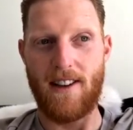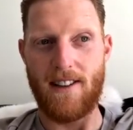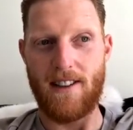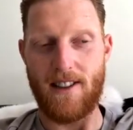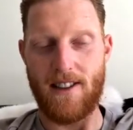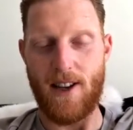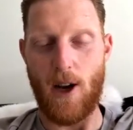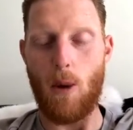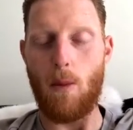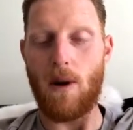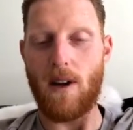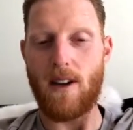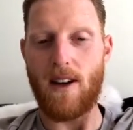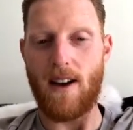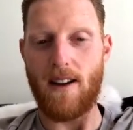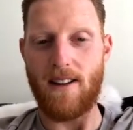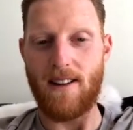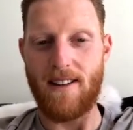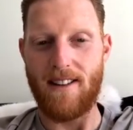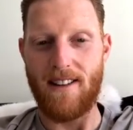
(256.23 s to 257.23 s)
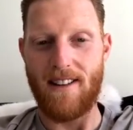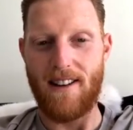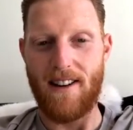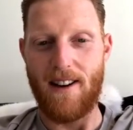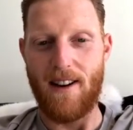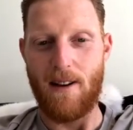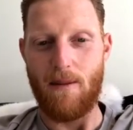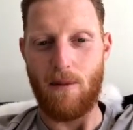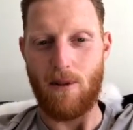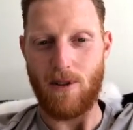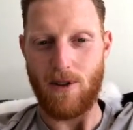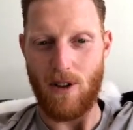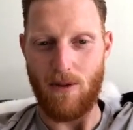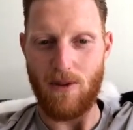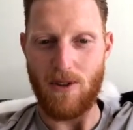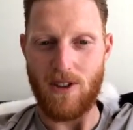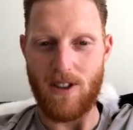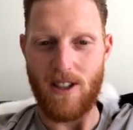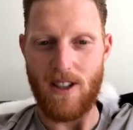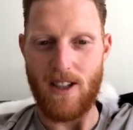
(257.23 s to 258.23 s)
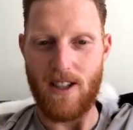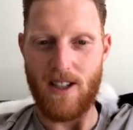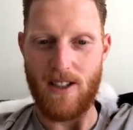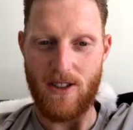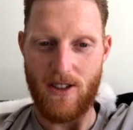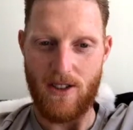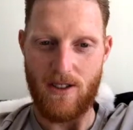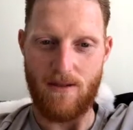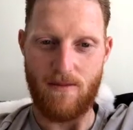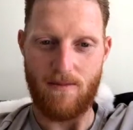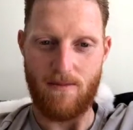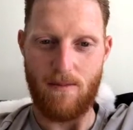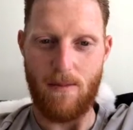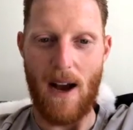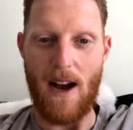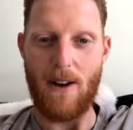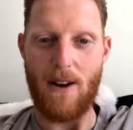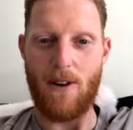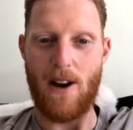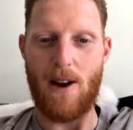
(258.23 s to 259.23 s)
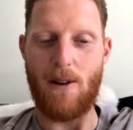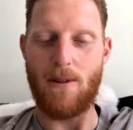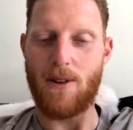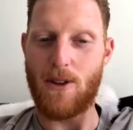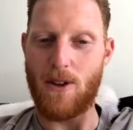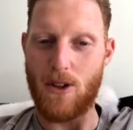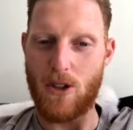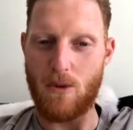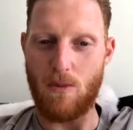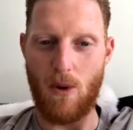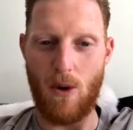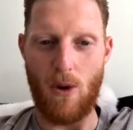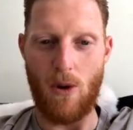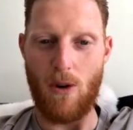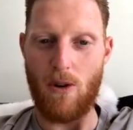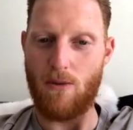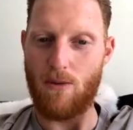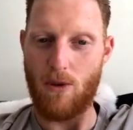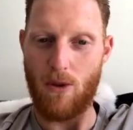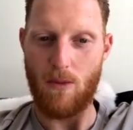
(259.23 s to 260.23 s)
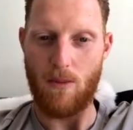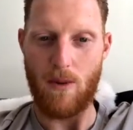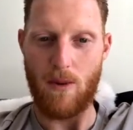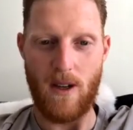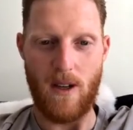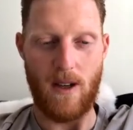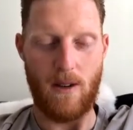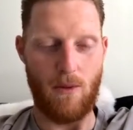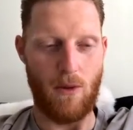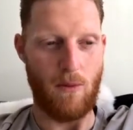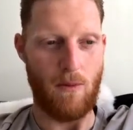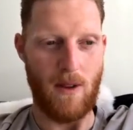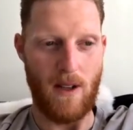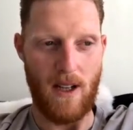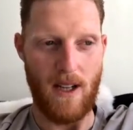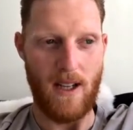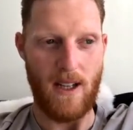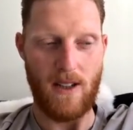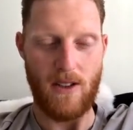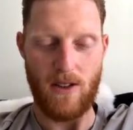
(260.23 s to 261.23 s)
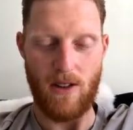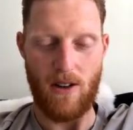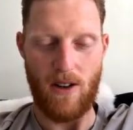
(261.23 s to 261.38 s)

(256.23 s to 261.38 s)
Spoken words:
tell my dad, because obviously his background in the sport of rugby league,